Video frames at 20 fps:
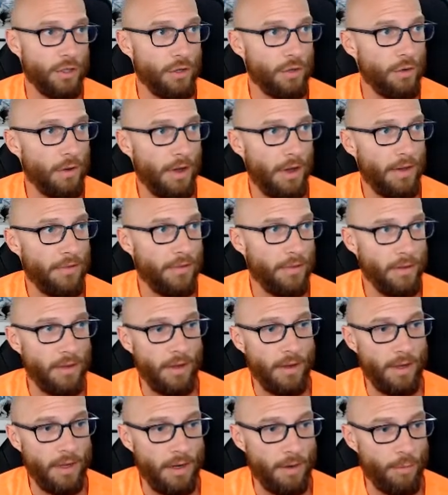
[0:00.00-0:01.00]
I haven't
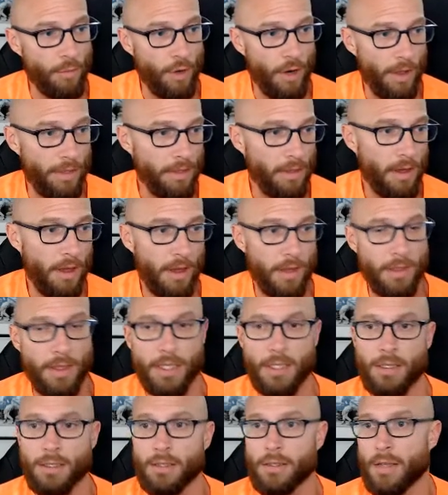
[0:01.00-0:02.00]
taken a breath yet.
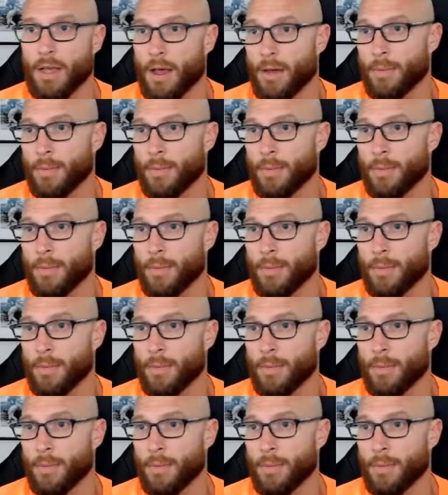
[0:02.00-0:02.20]
This is how